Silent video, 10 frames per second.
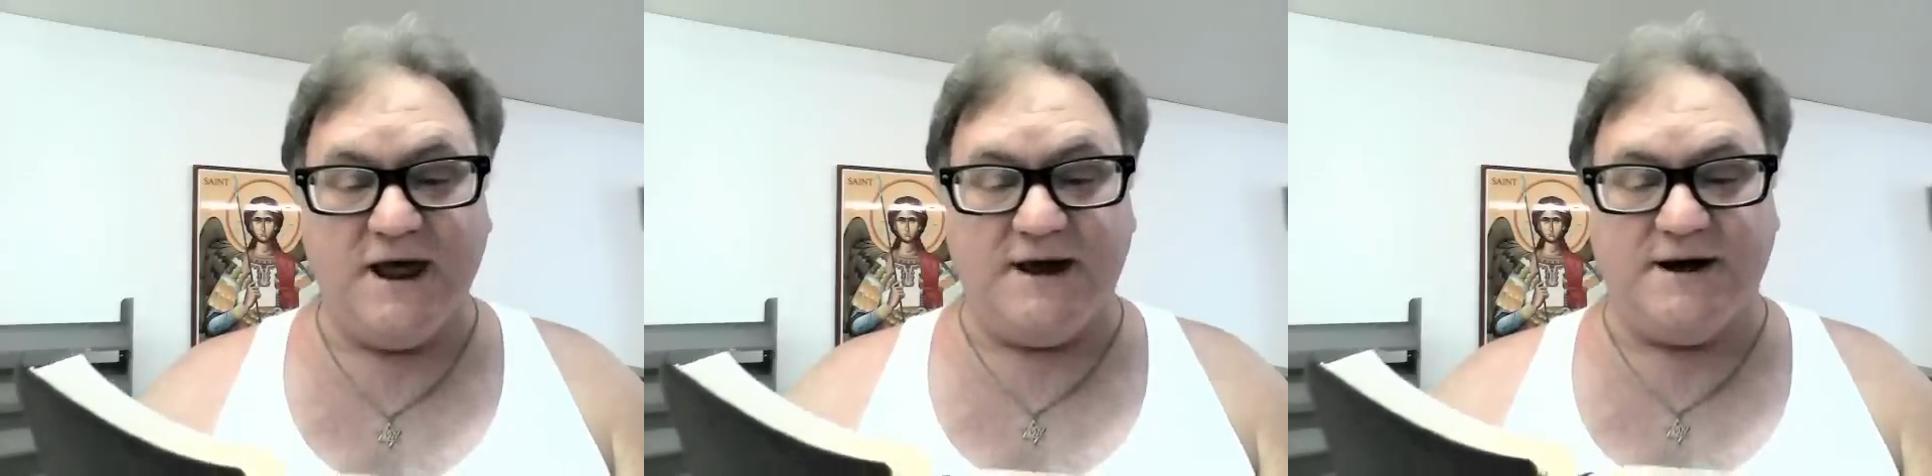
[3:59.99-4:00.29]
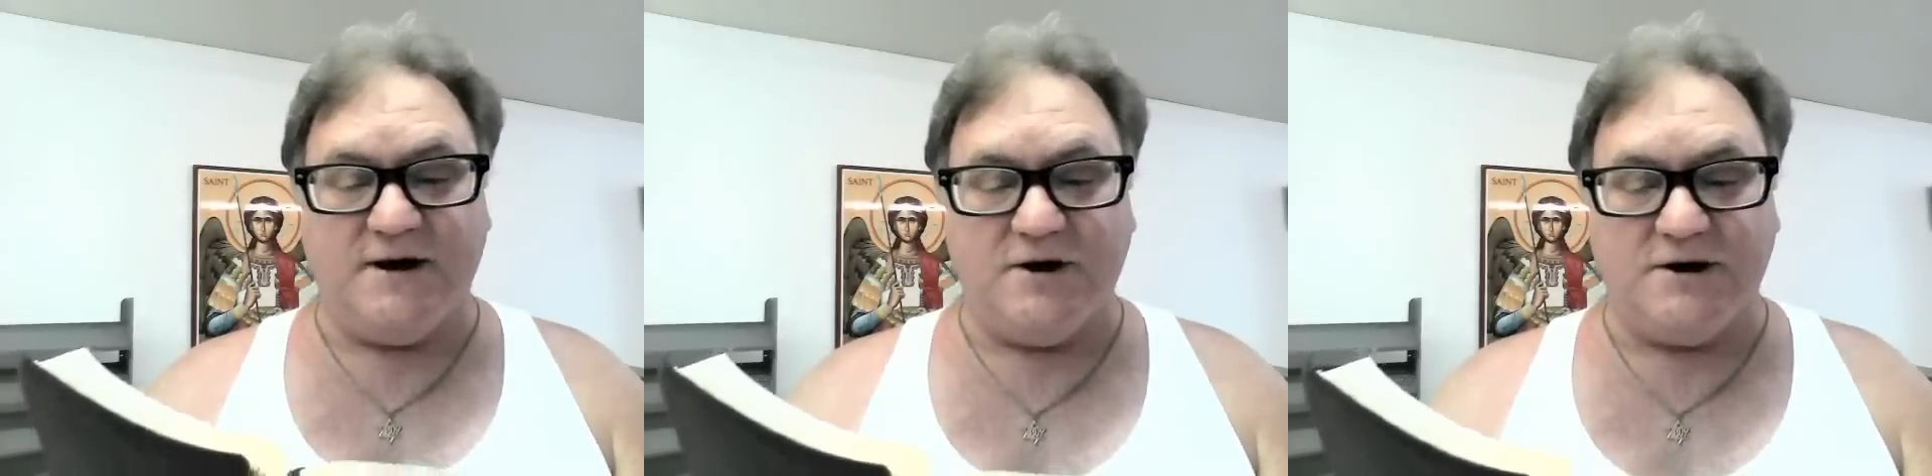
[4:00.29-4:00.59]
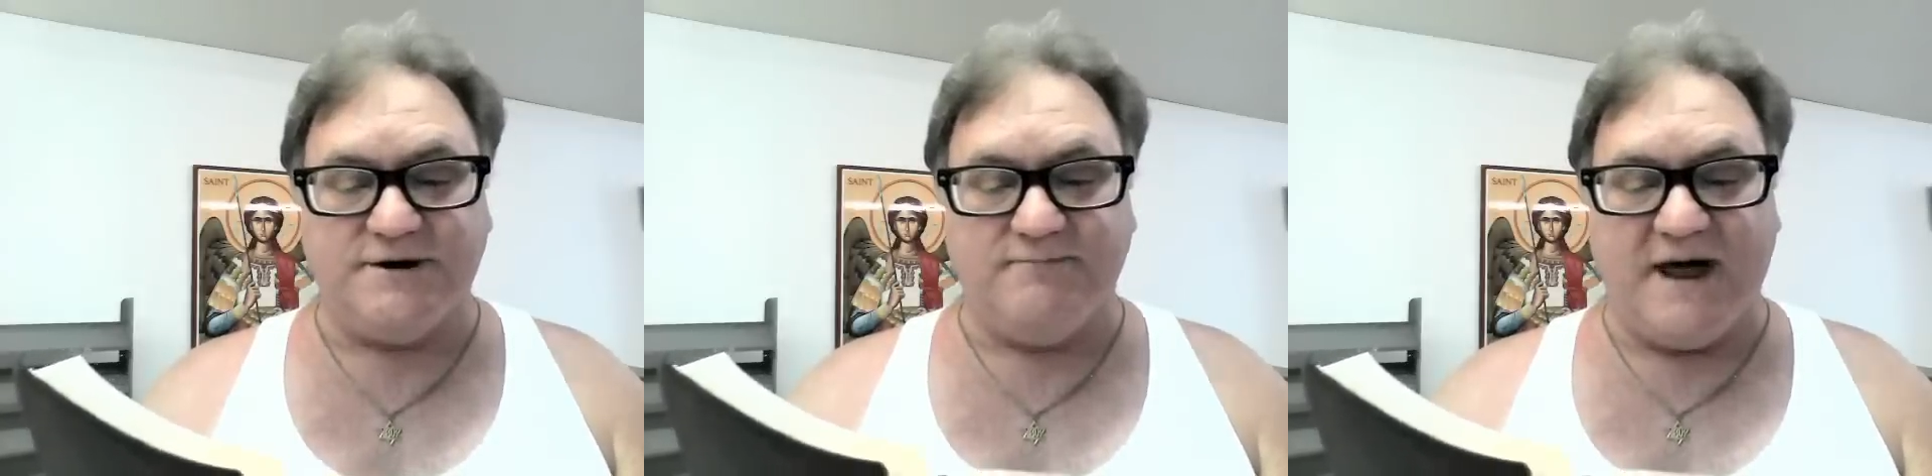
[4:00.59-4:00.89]
And I
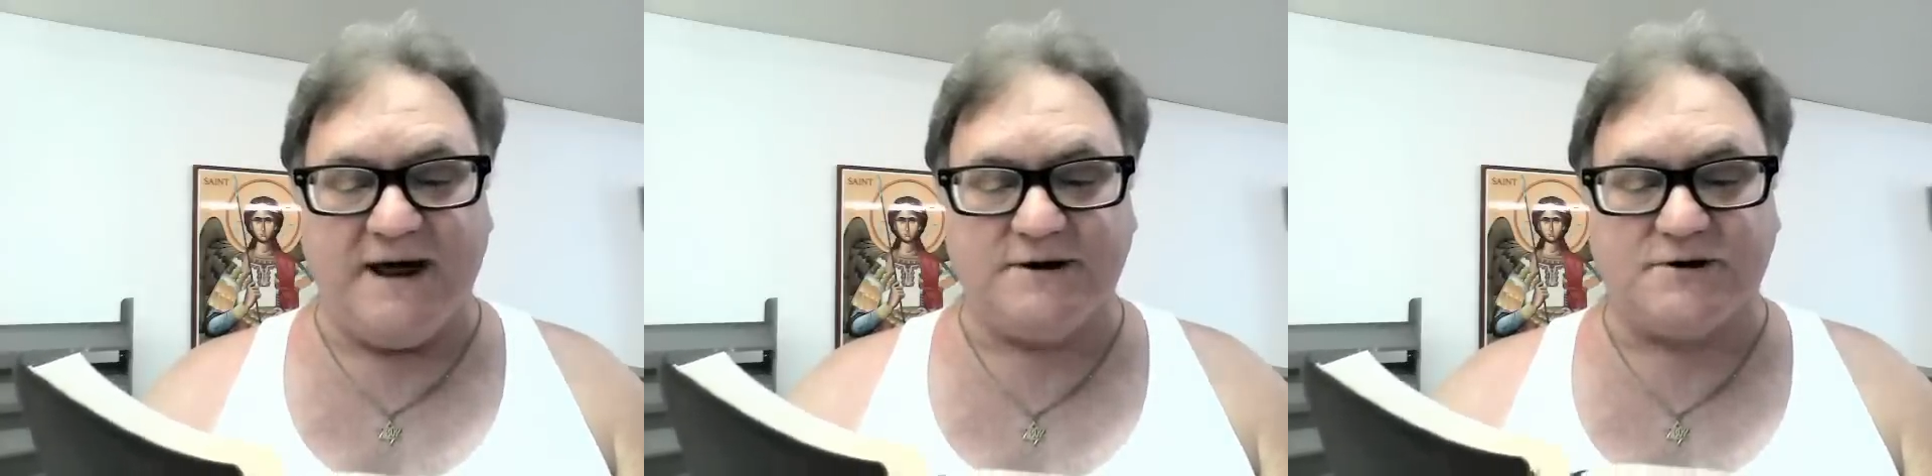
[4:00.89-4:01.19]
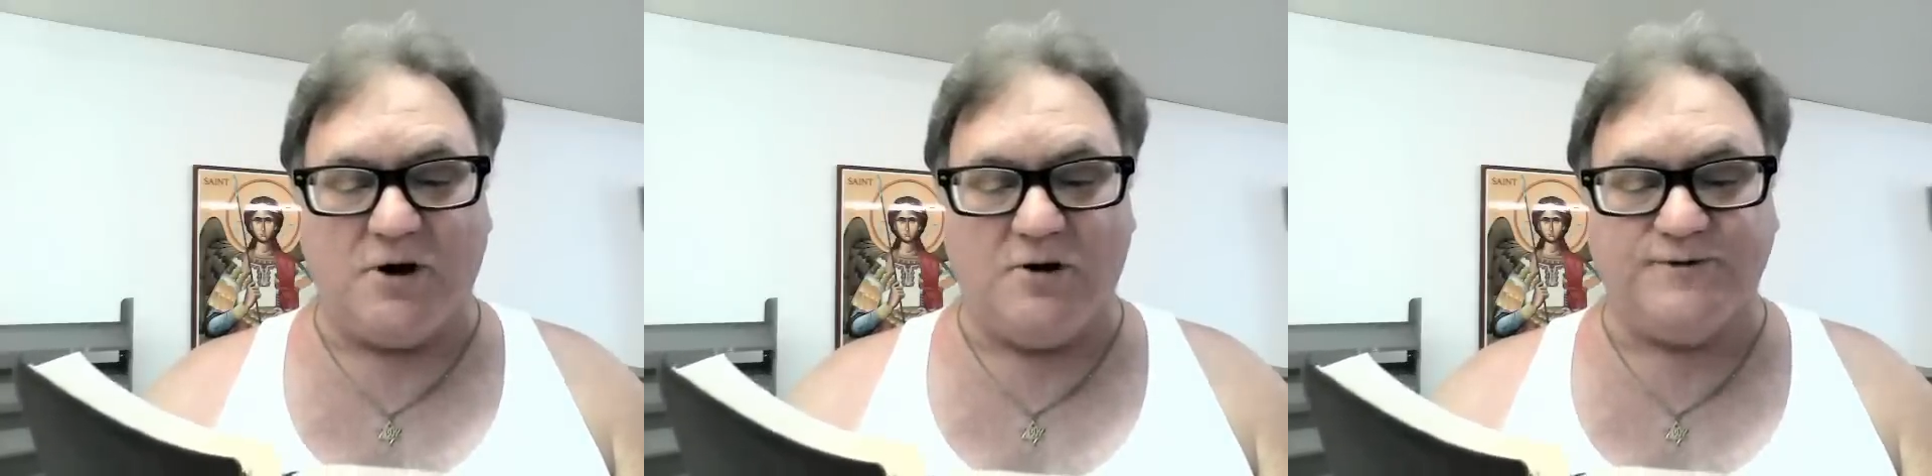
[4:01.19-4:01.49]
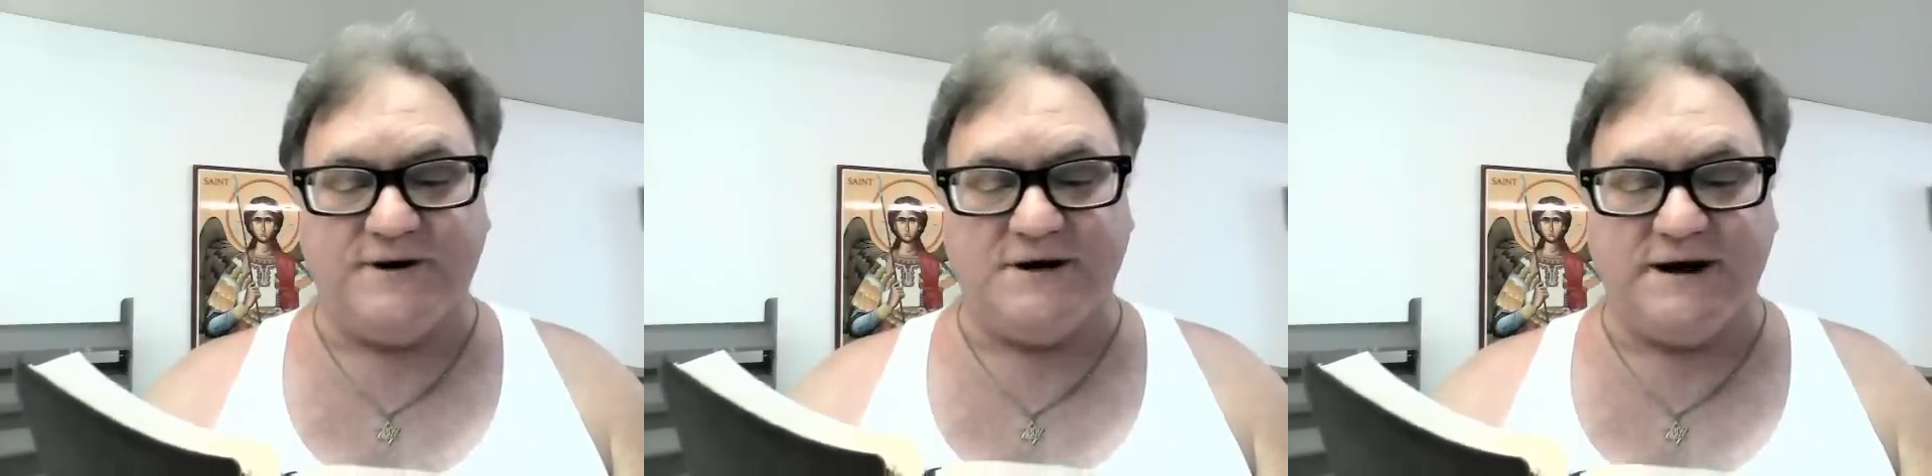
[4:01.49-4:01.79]
heard the man
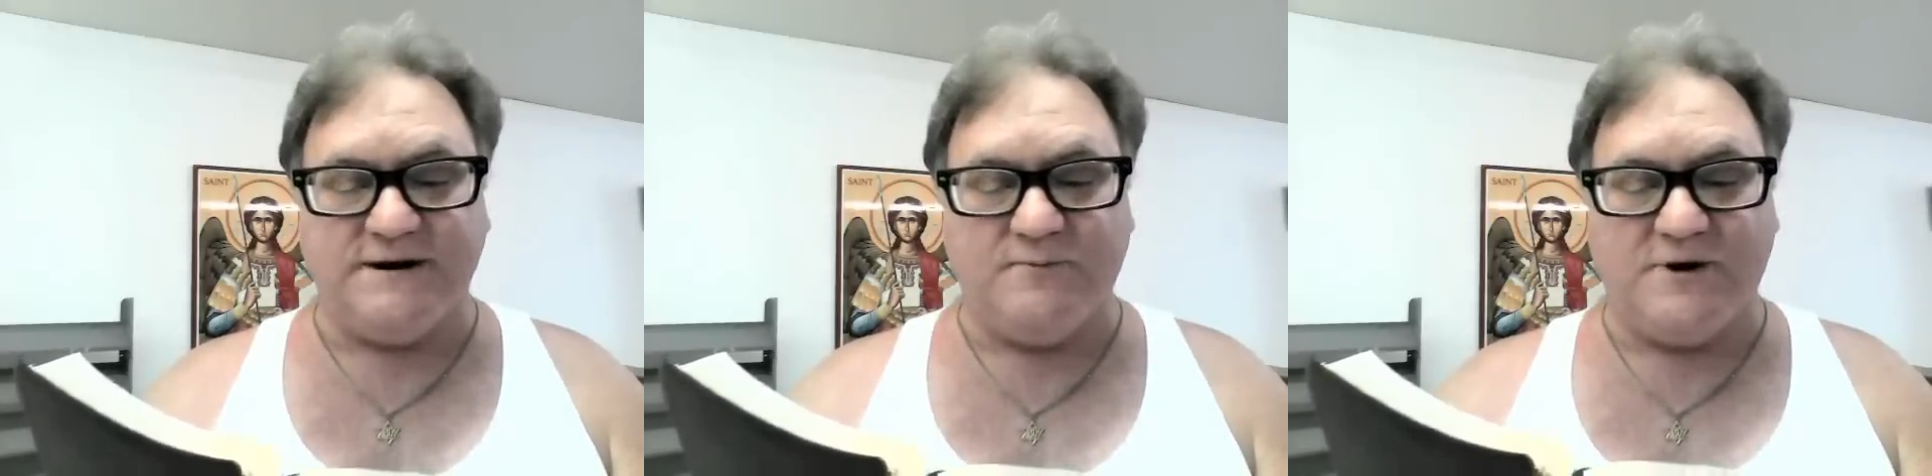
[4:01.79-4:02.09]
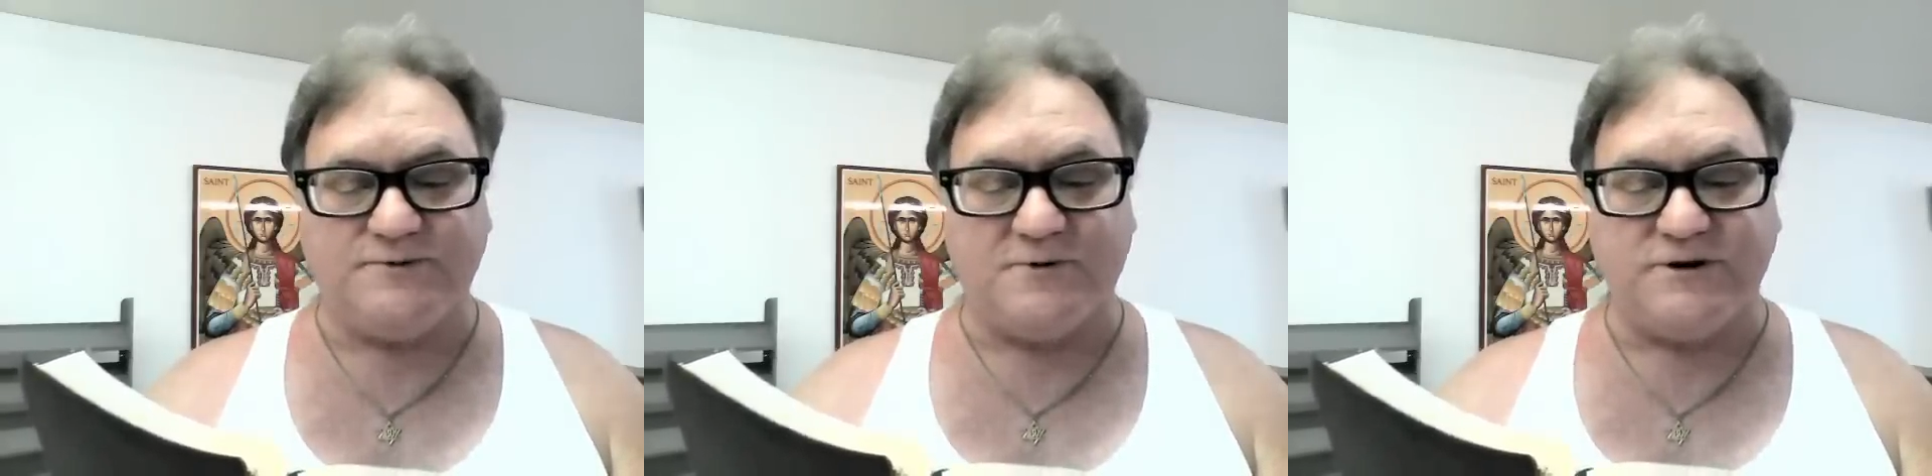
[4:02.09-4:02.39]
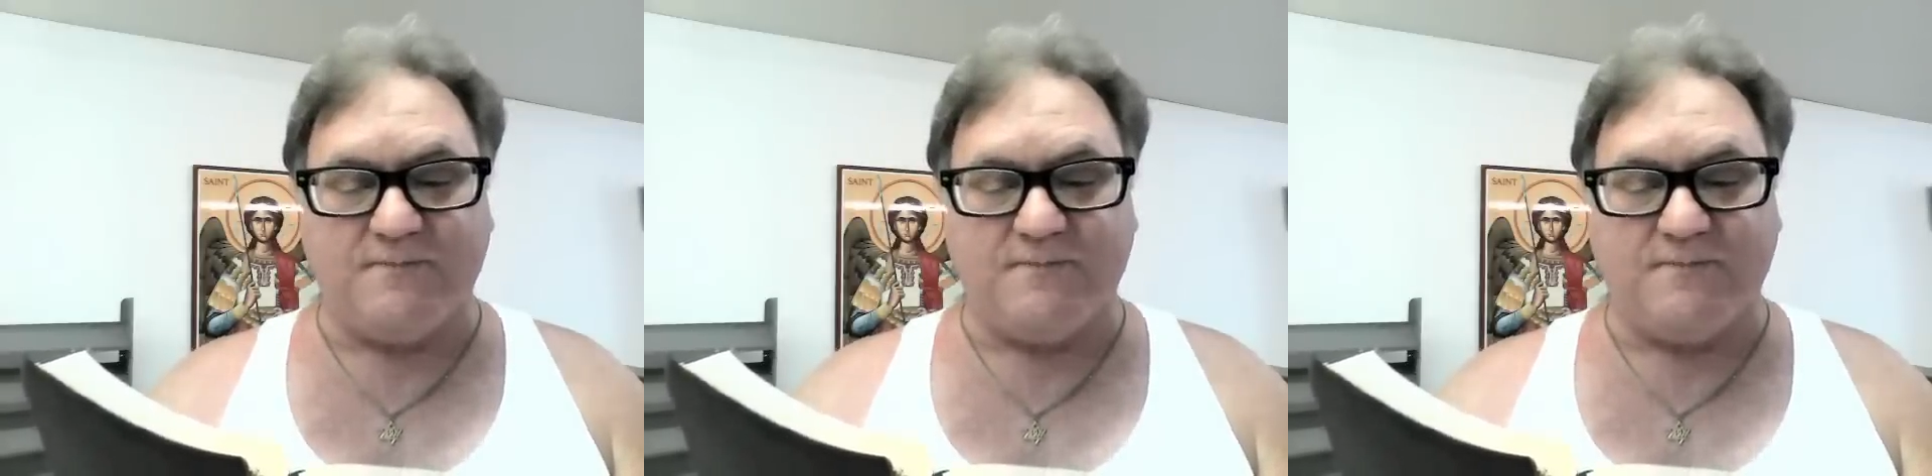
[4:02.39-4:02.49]
clothed in linen, which